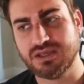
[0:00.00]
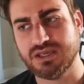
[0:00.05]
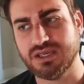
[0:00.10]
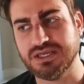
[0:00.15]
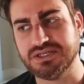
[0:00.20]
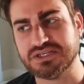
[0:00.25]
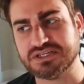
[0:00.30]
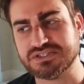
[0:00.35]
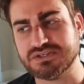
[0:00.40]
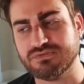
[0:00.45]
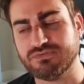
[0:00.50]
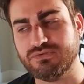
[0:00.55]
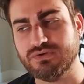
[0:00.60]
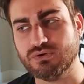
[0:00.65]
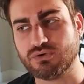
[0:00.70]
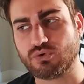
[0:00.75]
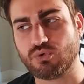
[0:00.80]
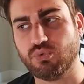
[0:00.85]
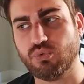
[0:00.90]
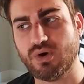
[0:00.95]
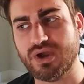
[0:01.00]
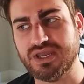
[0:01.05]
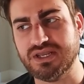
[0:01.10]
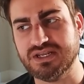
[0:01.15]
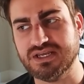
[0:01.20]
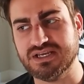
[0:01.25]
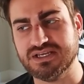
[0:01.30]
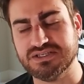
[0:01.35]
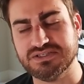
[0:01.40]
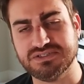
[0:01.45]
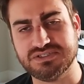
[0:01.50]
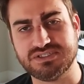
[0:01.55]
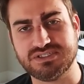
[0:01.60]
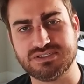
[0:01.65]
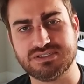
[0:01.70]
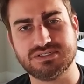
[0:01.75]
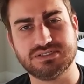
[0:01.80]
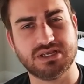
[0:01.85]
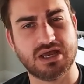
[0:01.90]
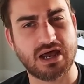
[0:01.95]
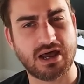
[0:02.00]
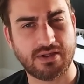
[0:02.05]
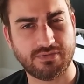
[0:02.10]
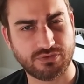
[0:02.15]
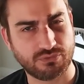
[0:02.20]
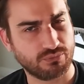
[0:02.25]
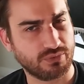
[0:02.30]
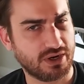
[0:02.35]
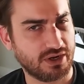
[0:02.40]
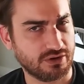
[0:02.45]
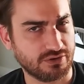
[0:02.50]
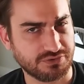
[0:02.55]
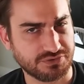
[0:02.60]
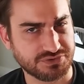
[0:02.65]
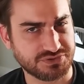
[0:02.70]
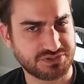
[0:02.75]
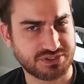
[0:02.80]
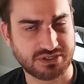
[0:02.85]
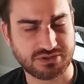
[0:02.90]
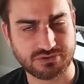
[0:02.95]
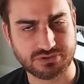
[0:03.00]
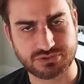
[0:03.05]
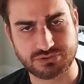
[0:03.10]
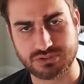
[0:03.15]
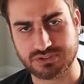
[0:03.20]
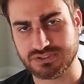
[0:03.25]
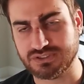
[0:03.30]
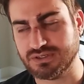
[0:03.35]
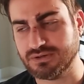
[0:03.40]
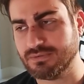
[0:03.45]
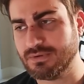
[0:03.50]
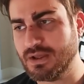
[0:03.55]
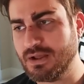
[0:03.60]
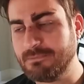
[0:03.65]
it doesn't feel quite as on the rails and constricted.